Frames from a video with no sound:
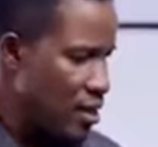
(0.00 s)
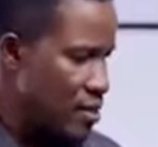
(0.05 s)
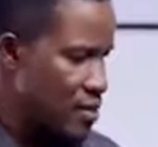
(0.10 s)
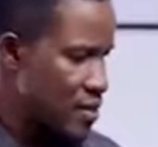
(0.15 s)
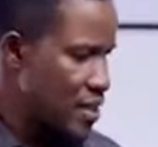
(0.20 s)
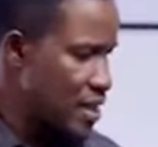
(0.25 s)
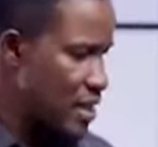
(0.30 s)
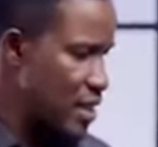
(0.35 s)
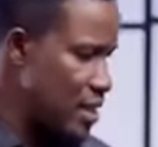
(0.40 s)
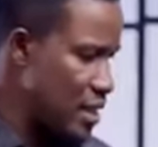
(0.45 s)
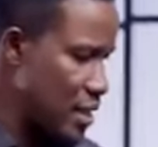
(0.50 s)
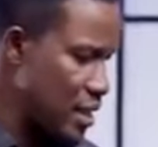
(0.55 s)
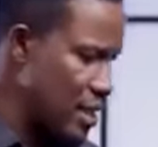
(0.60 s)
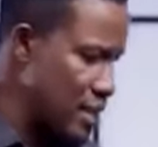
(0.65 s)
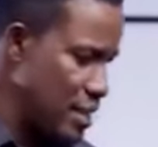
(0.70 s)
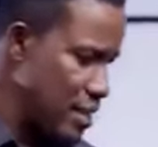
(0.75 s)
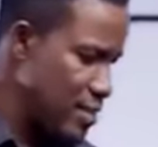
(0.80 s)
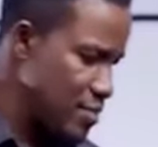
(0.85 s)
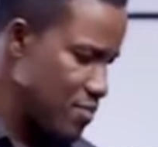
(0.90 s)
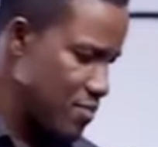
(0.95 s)

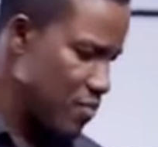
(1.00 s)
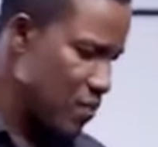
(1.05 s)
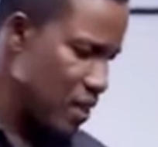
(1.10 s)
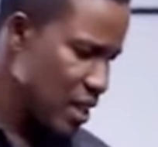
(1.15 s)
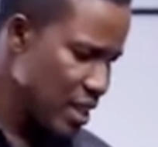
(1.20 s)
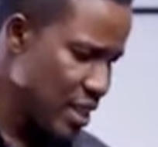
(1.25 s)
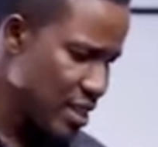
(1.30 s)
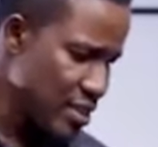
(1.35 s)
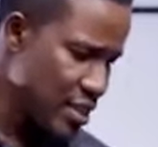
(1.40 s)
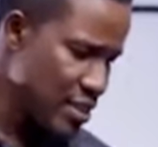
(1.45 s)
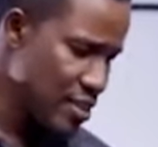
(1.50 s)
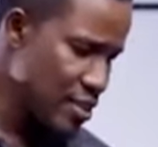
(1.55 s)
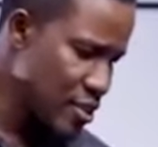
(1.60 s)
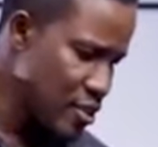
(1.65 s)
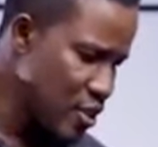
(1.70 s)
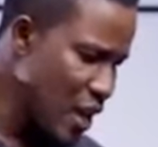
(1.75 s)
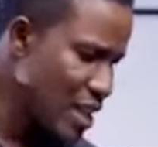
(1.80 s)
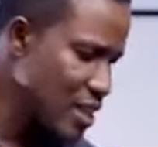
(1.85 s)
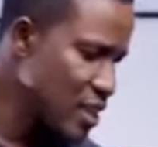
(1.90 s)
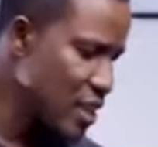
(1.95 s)
seed is a
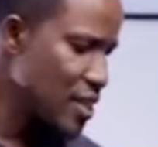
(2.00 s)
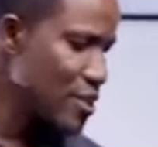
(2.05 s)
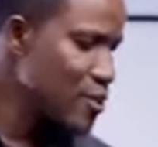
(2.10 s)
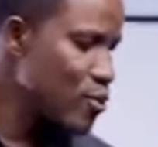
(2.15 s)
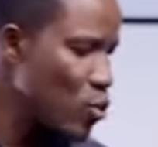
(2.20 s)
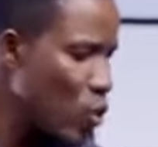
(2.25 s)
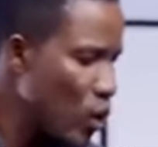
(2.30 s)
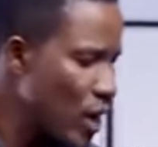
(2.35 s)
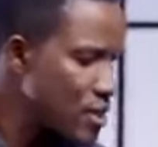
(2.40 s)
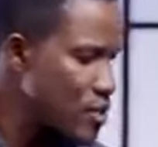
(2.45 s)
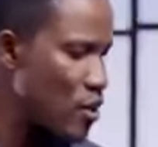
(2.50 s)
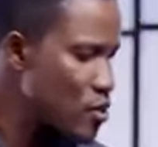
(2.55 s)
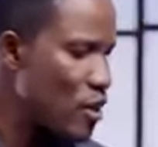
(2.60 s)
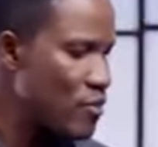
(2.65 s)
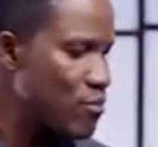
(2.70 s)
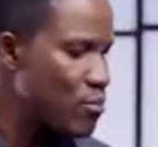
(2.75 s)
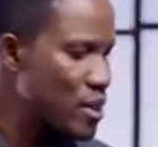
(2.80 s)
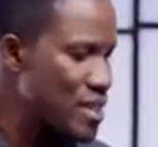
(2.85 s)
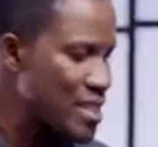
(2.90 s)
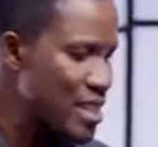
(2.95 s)
tragic waste
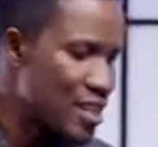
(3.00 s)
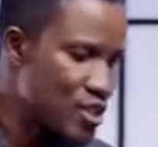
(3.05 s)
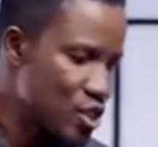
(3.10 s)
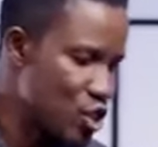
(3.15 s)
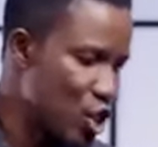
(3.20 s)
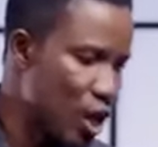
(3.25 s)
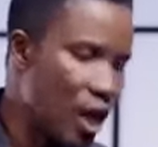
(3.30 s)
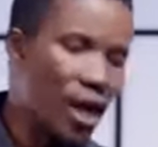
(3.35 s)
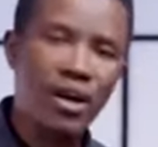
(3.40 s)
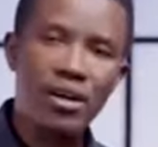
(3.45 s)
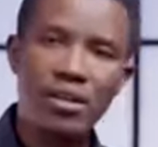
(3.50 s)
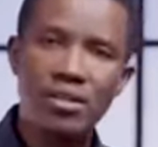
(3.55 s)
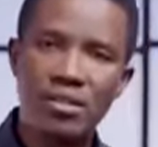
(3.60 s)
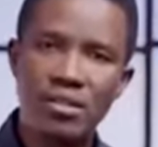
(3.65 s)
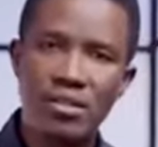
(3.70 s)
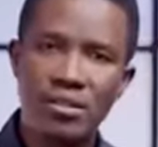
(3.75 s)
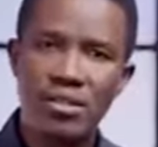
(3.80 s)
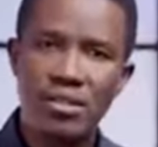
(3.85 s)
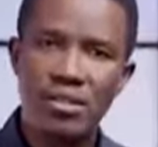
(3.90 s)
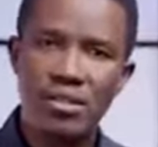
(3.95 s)
of potential.
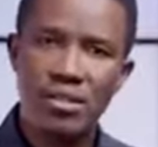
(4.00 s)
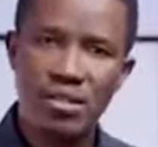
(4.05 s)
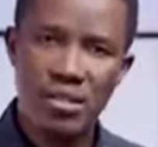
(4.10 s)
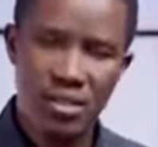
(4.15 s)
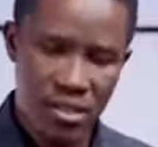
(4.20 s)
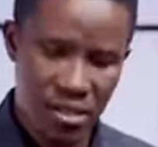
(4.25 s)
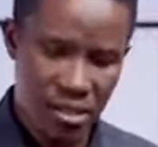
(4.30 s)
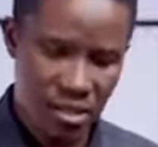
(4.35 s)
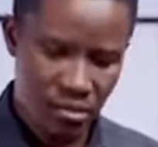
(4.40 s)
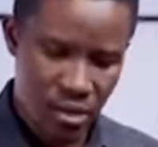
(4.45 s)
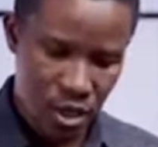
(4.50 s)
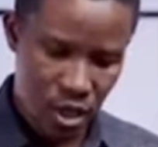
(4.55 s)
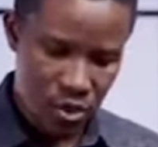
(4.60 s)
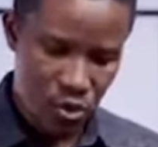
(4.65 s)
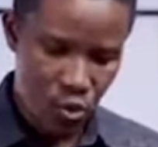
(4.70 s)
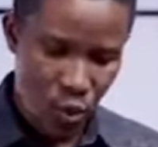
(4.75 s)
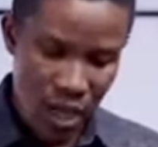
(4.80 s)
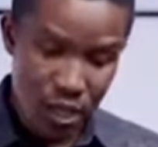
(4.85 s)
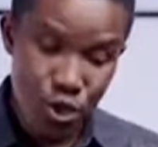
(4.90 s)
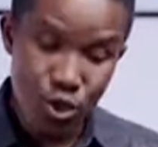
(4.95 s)

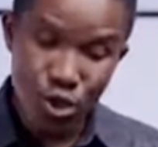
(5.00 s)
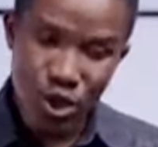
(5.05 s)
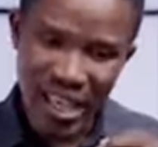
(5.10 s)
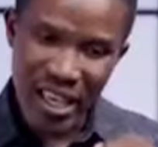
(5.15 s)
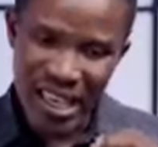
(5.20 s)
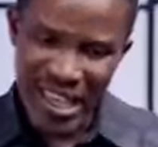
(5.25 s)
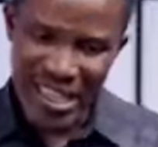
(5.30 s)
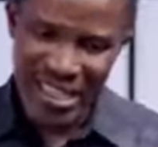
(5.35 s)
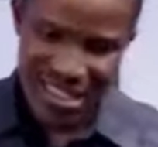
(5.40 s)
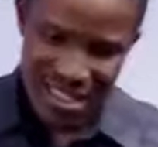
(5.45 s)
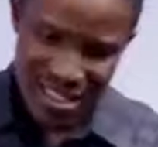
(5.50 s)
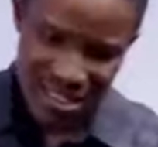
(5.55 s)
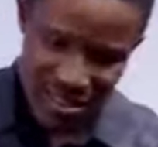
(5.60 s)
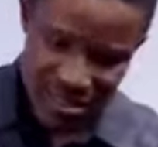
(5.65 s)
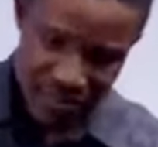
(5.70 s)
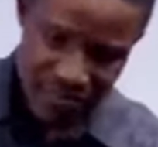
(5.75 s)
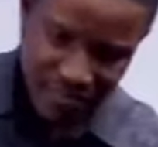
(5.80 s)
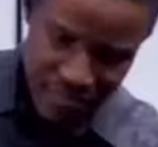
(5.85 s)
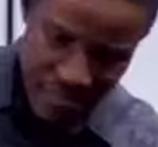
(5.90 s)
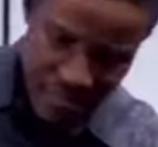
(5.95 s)
Because when you eat
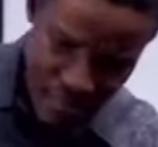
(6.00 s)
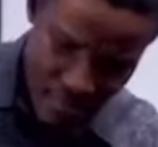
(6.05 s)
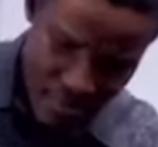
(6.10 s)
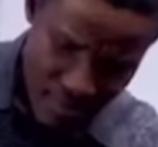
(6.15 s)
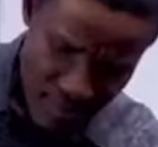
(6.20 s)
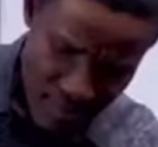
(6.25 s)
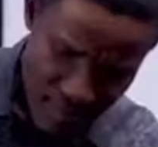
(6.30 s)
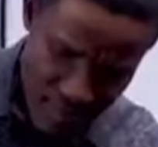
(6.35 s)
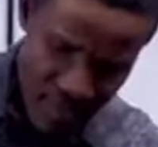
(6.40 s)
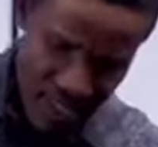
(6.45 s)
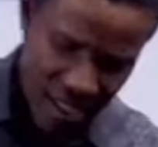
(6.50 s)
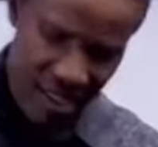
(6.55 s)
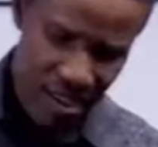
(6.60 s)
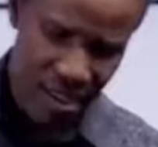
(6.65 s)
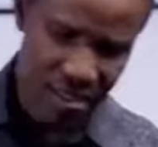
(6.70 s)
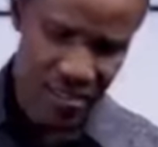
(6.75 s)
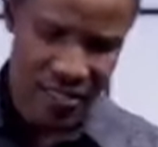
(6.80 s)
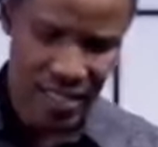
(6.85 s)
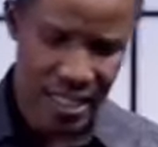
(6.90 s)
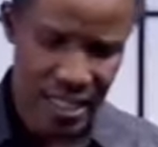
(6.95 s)

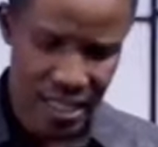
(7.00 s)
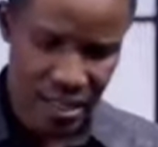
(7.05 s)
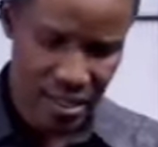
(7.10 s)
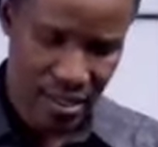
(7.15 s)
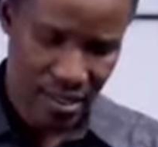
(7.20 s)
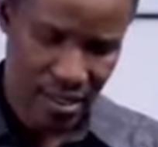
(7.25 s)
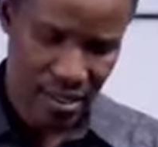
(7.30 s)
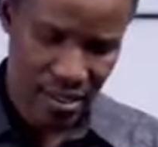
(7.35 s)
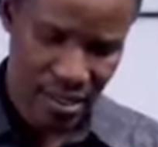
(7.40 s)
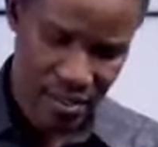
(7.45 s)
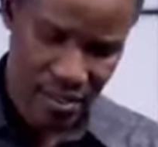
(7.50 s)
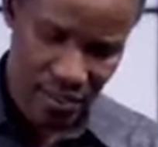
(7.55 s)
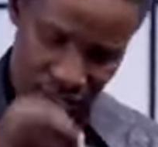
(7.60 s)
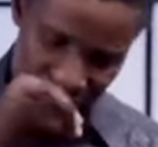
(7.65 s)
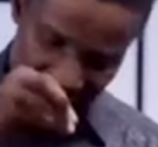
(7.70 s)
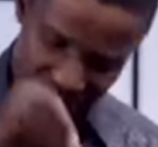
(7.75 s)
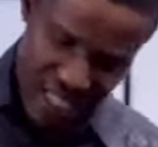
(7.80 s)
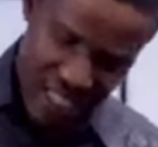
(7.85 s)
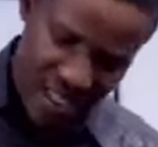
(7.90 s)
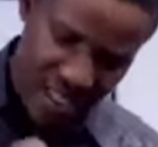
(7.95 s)
a seed
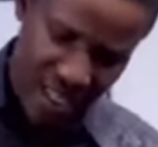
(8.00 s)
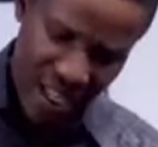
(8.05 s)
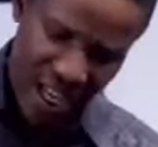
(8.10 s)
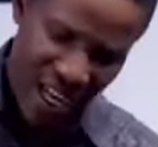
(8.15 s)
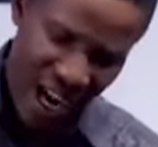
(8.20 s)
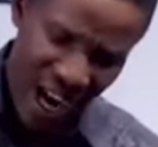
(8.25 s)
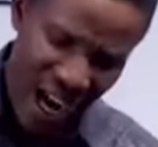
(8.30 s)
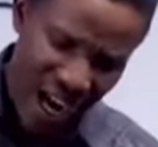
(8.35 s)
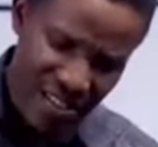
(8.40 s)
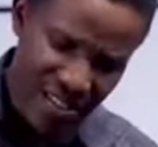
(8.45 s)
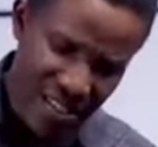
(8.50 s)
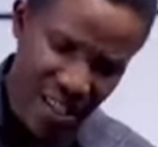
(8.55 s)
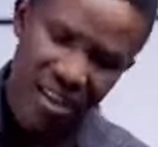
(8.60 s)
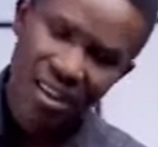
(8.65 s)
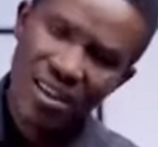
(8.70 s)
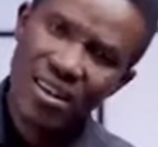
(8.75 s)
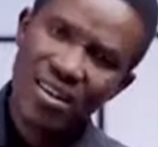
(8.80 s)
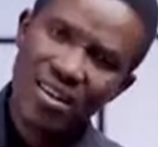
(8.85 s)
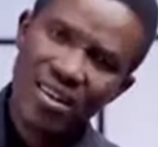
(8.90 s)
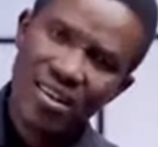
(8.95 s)
has
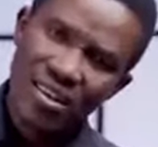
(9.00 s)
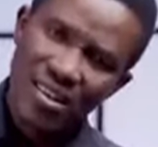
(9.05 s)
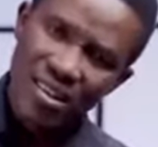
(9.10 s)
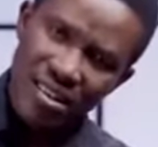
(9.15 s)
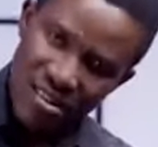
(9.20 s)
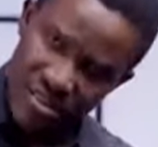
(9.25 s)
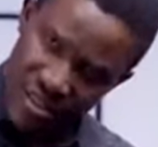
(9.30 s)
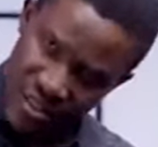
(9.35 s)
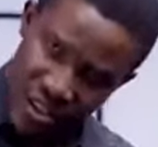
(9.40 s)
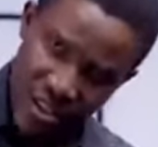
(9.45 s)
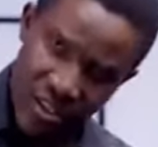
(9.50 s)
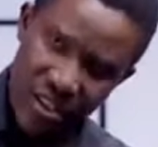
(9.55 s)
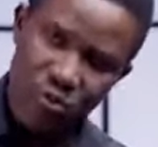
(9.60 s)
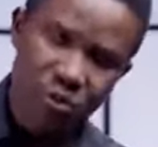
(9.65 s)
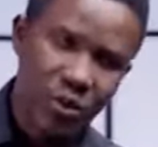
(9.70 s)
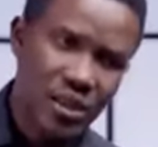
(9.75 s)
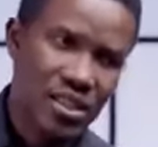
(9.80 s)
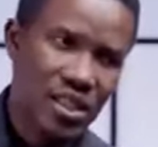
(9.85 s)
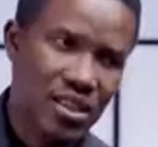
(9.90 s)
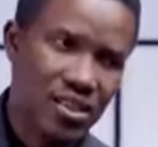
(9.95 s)

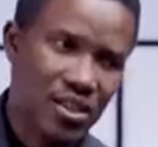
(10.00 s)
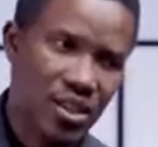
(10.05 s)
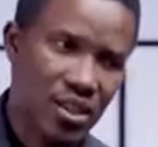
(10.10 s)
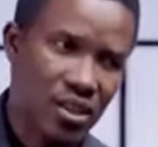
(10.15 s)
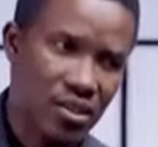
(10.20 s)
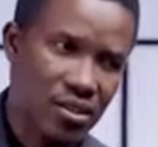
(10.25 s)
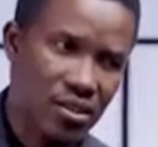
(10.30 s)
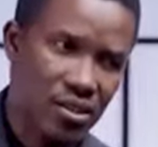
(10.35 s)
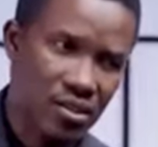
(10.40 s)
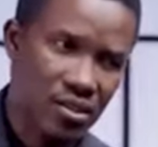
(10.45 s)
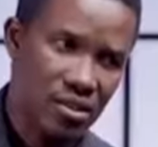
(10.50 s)
serious potential.